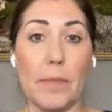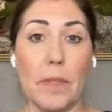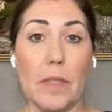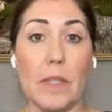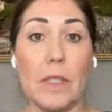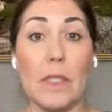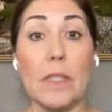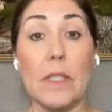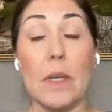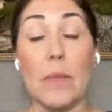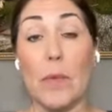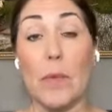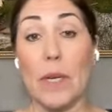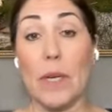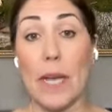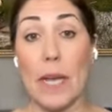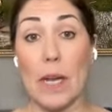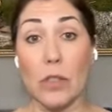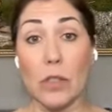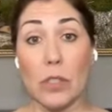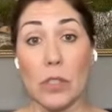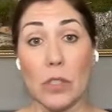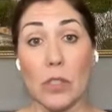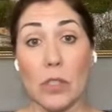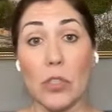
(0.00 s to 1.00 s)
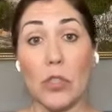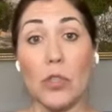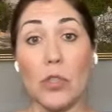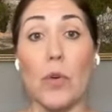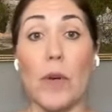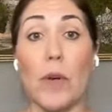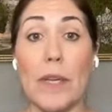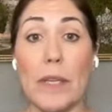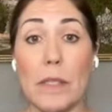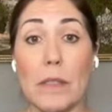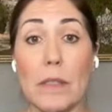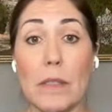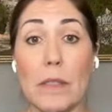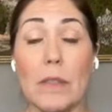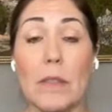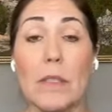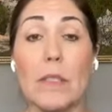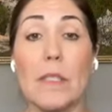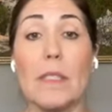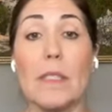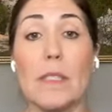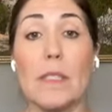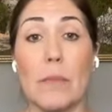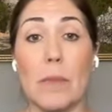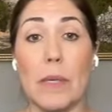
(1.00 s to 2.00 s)
to someone else's choice,
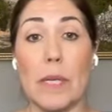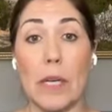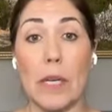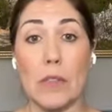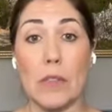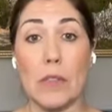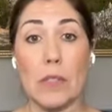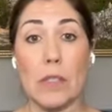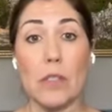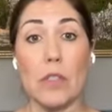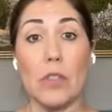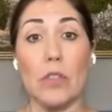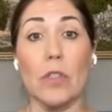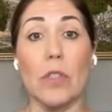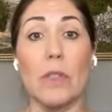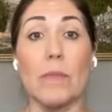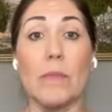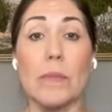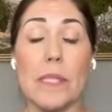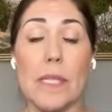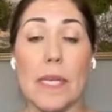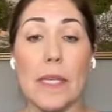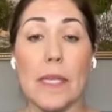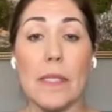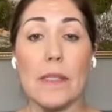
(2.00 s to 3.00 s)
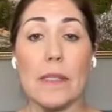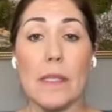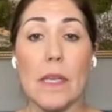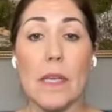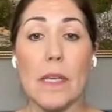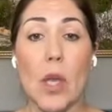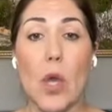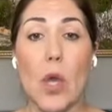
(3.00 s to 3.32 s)
to someone else's circumstance,